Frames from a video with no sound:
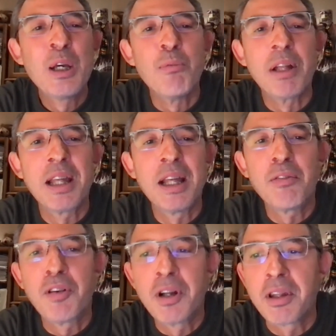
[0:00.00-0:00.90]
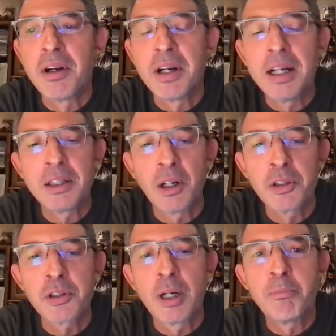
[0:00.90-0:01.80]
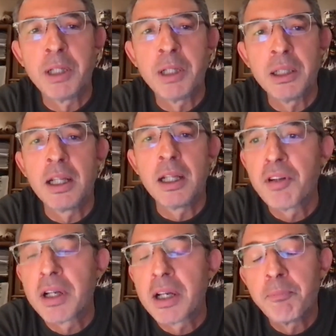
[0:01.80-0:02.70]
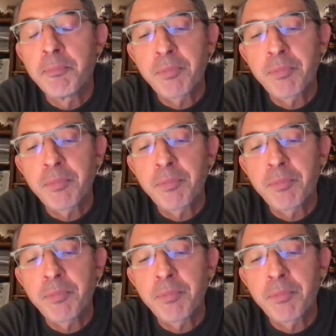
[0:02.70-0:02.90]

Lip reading: But then further, it also appeared in Africa.